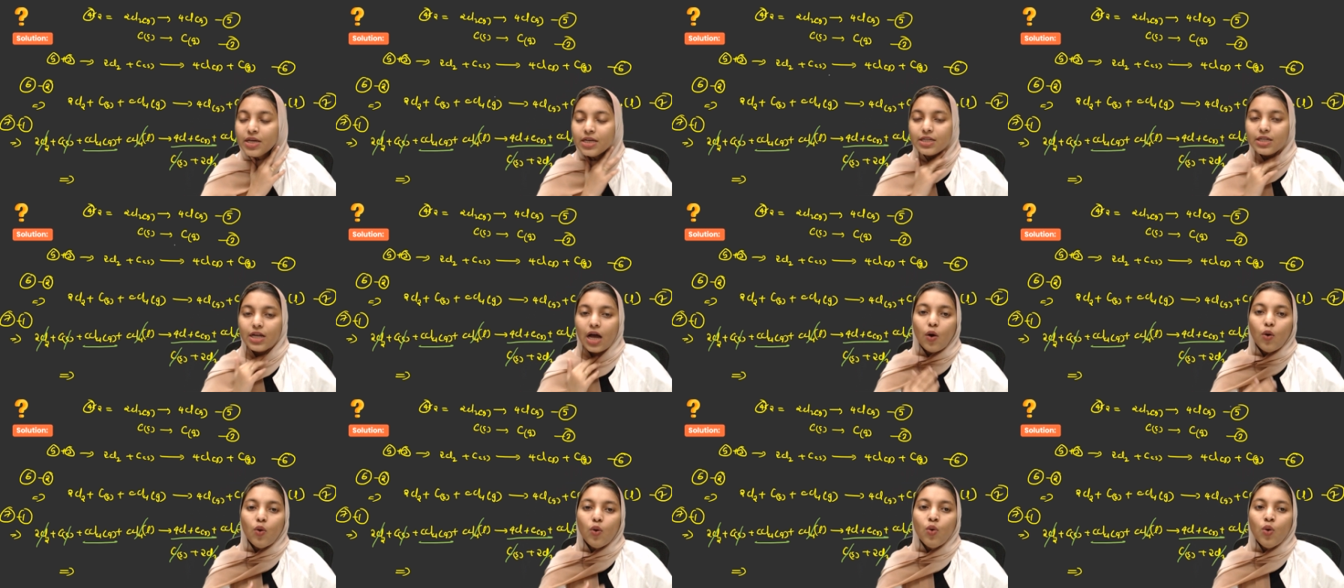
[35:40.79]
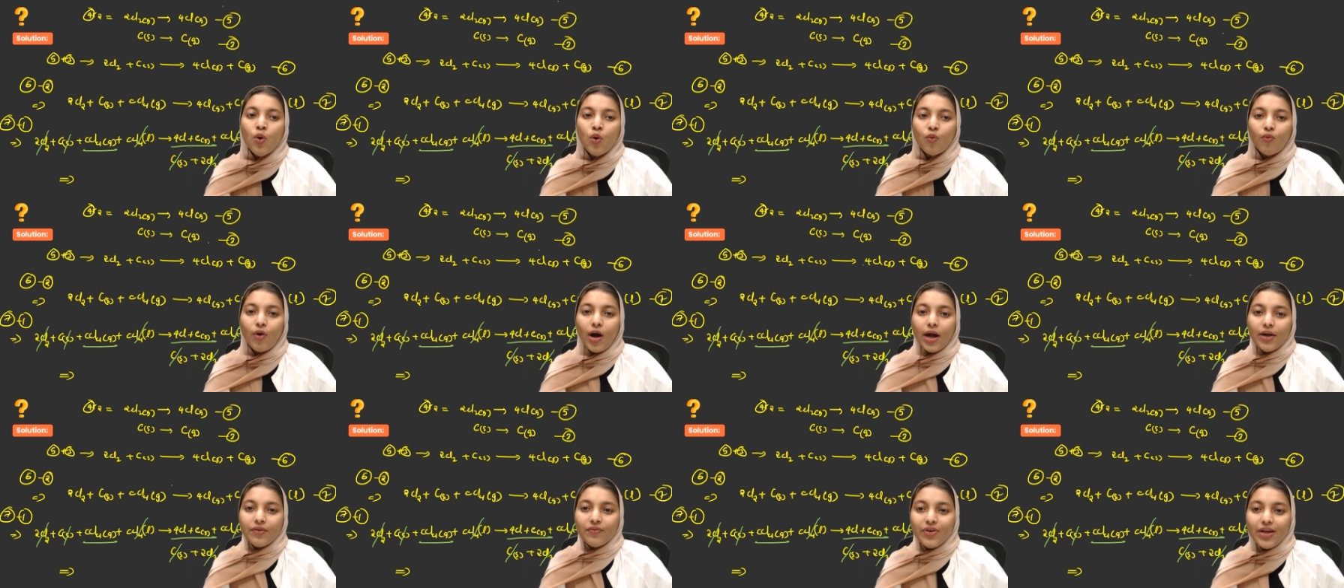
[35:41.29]
Now
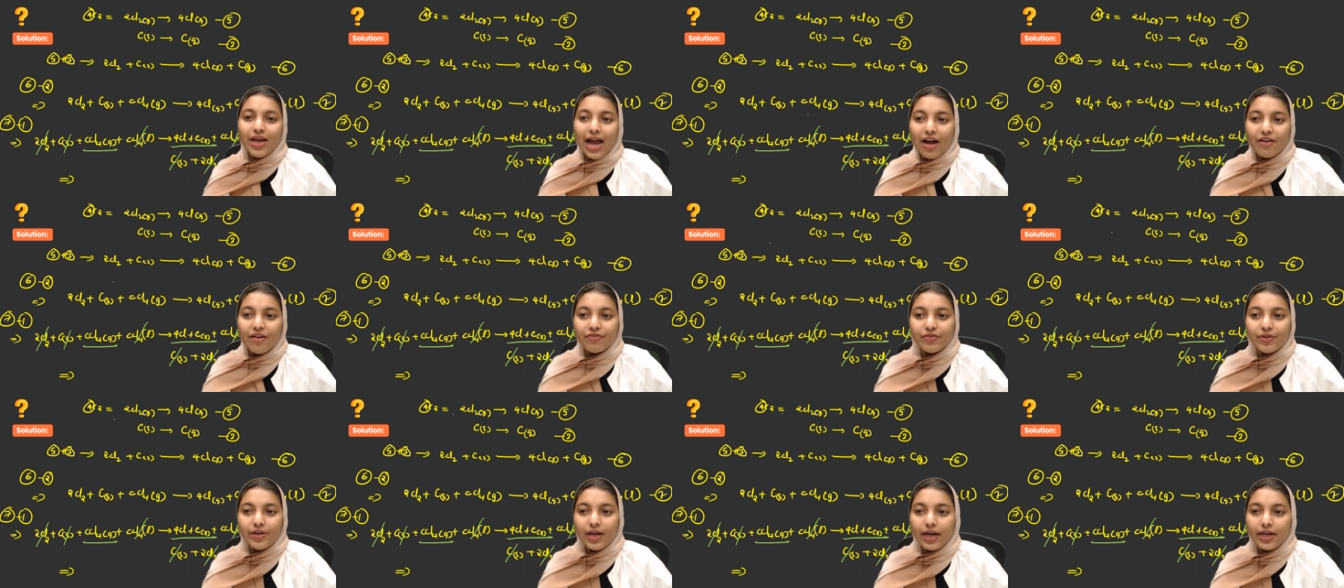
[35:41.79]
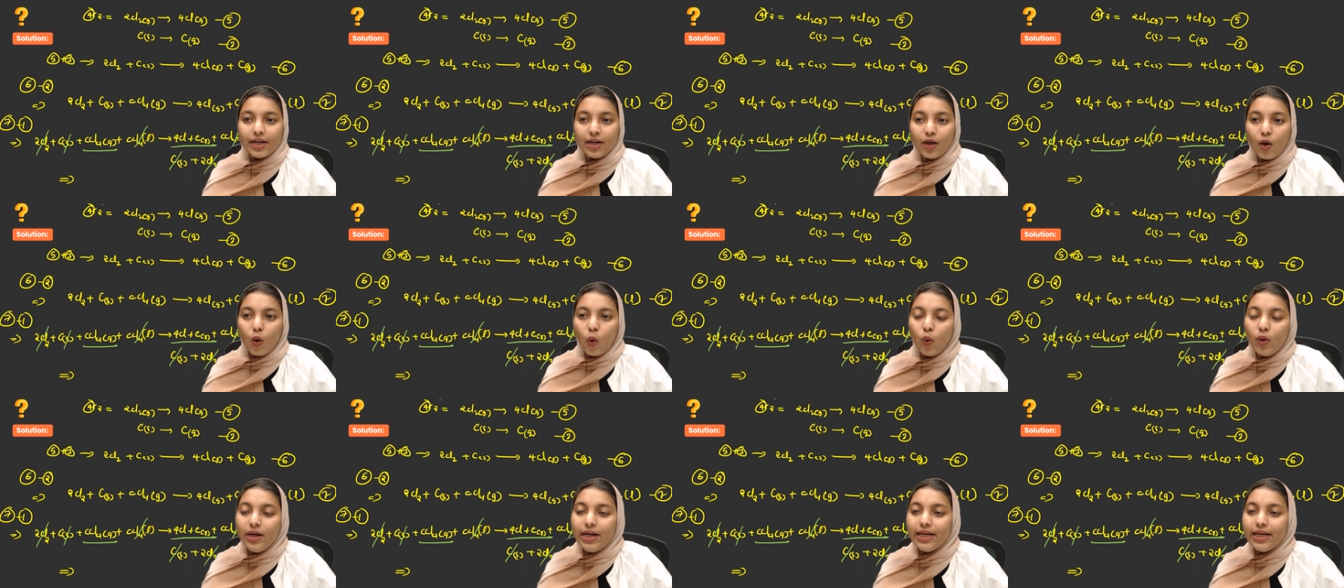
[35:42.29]
what we have done,
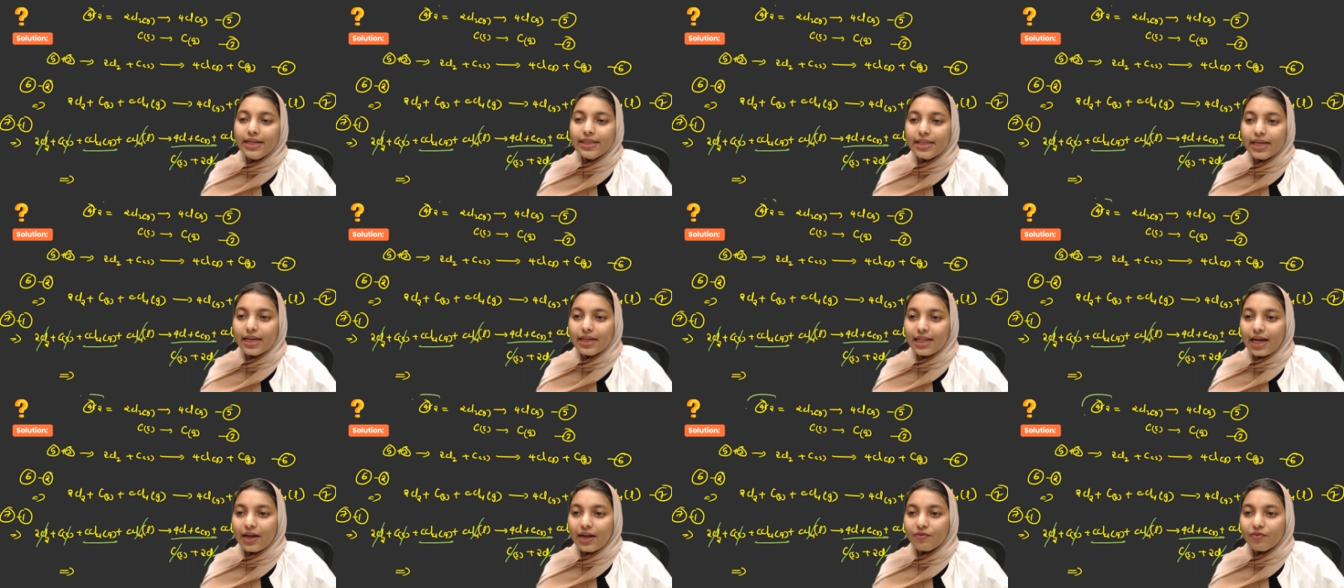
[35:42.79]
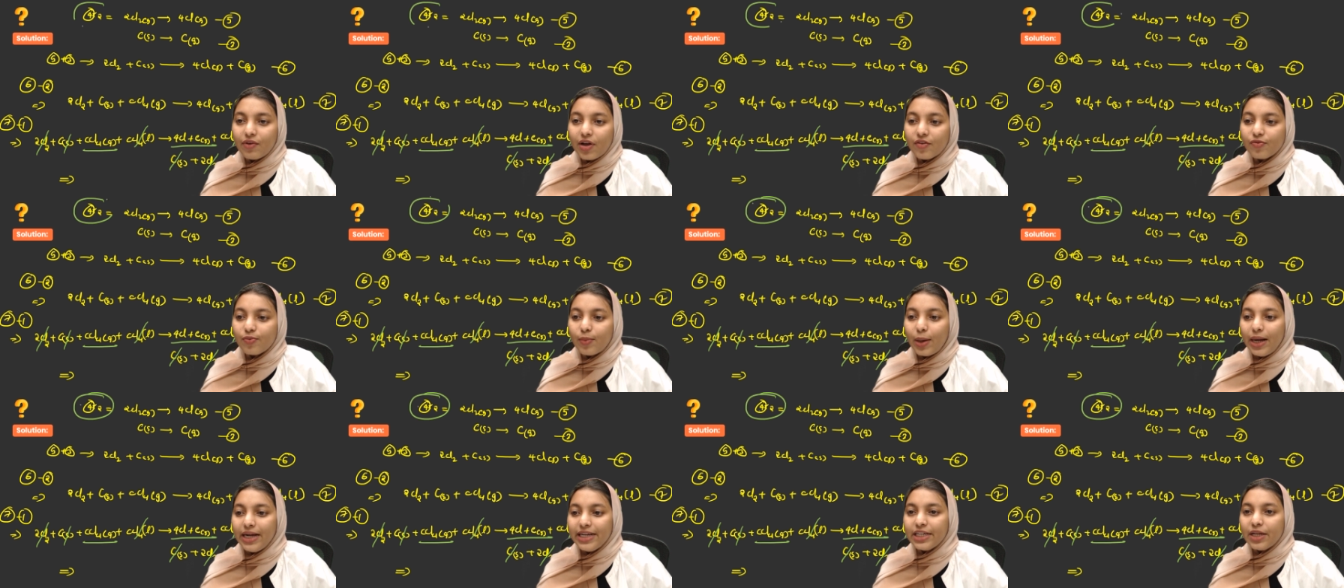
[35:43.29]
only thing that we
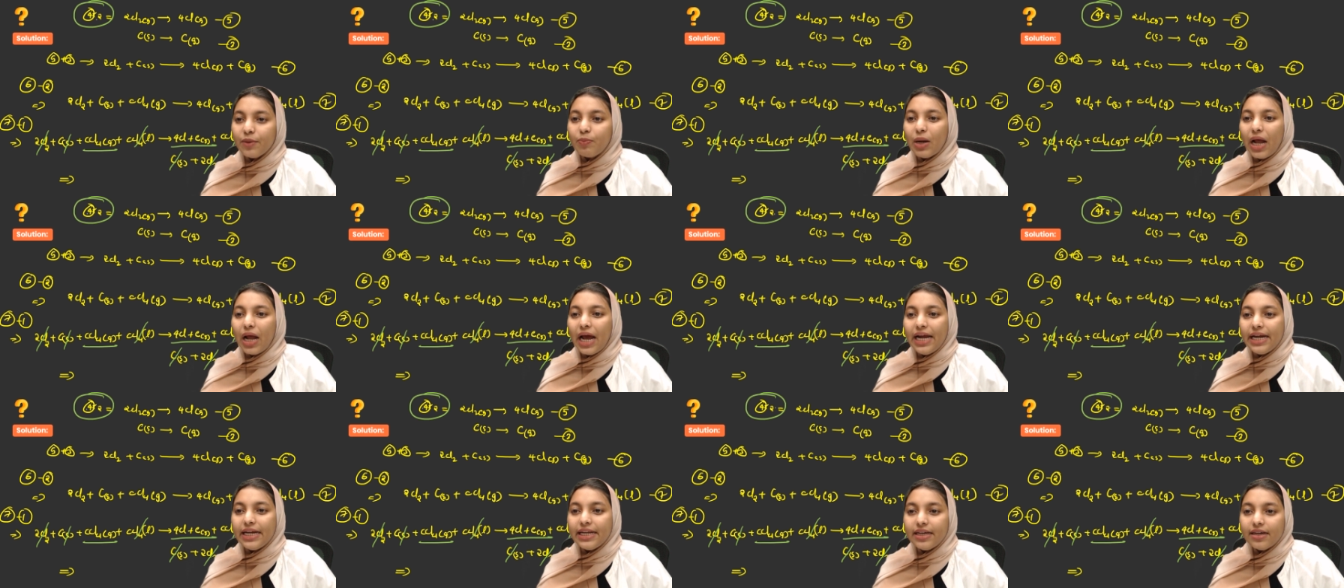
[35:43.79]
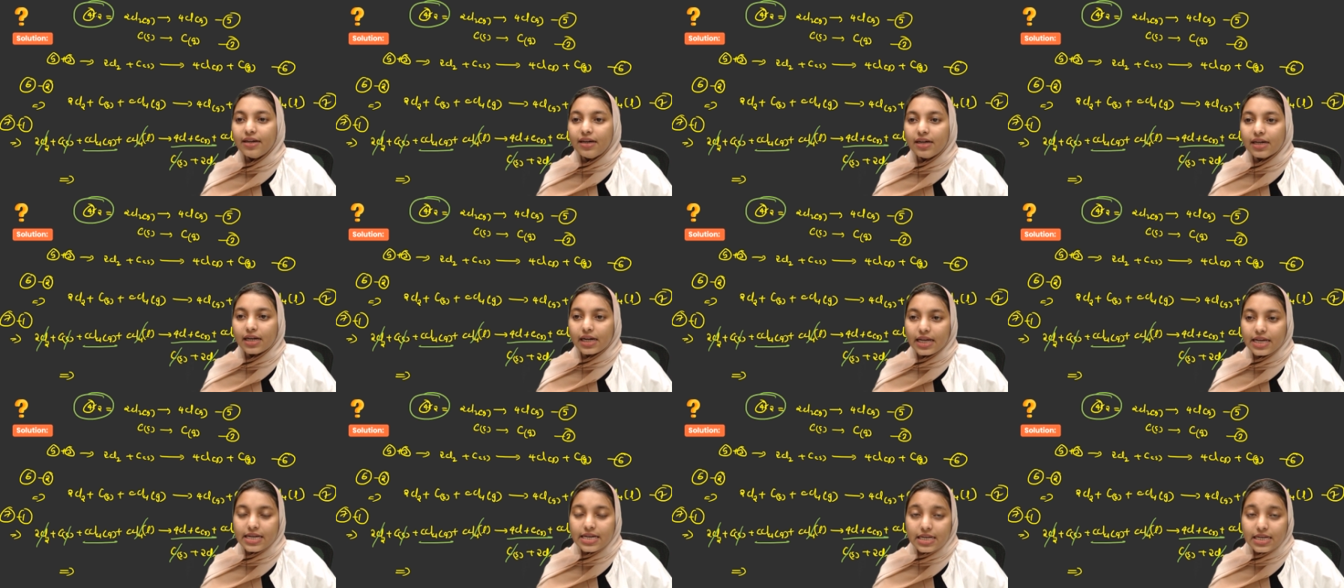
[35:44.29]
have multiplied
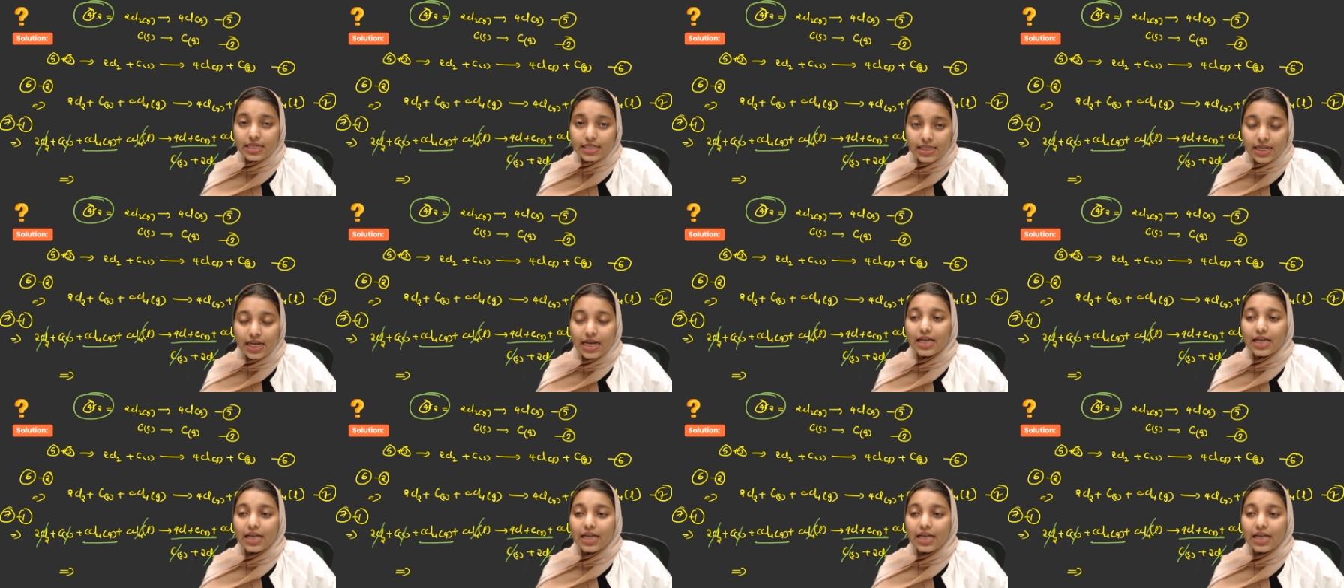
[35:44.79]
here is